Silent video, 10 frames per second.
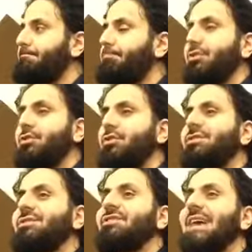
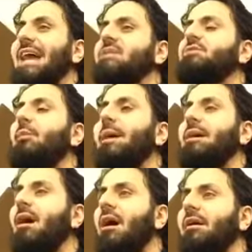produces a challenge for
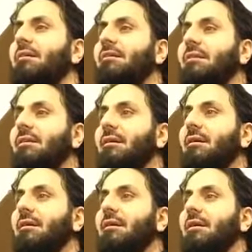mankind.
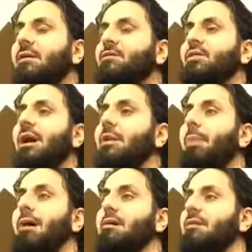In Surah
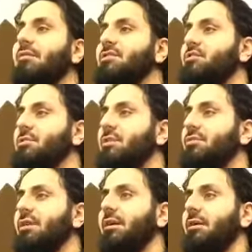Al-Baqarah, verse
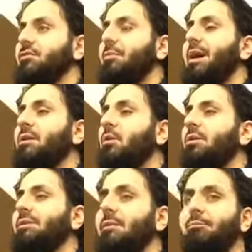23, Allah subhanahu wa
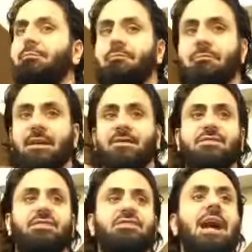ta'ala gives
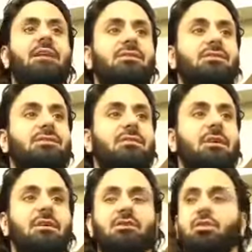us a challenge
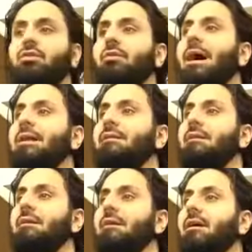to
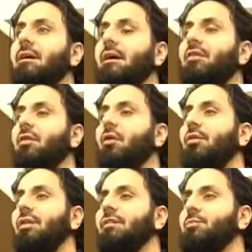humanity. If you don't
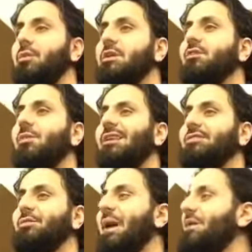think this book is from Allah
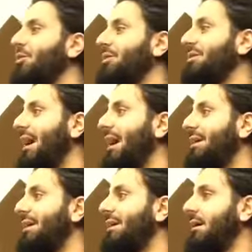subhanahu wa
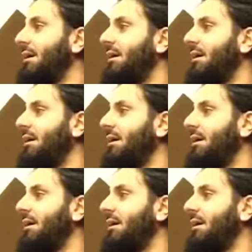ta'ala,